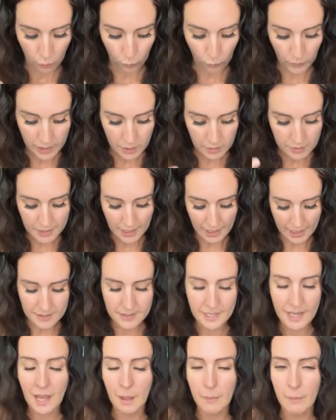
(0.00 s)
Reuse
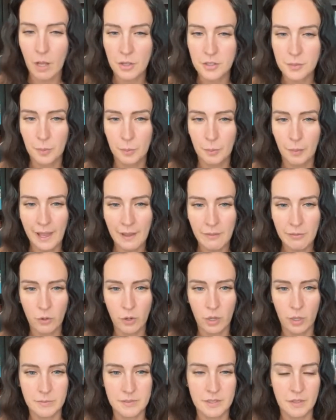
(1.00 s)
content on multiple
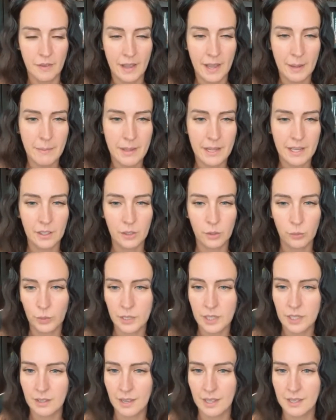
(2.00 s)
platforms. If I'm making a
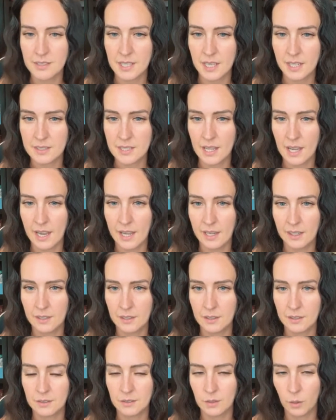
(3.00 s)
reel on TikTok
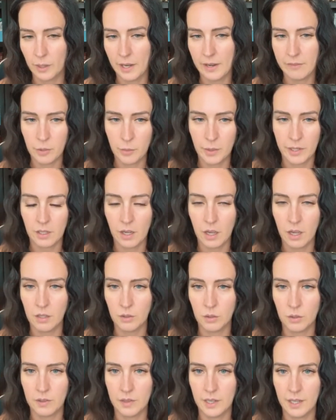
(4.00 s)
or whatever you want to
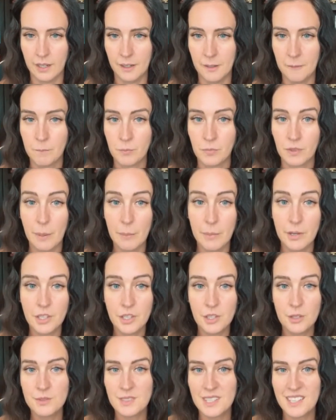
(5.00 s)
call it over there, I'm going
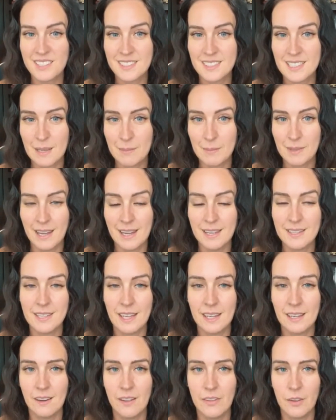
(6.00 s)
to use that same
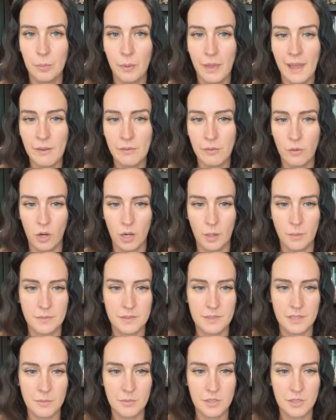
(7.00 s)
content on other platforms.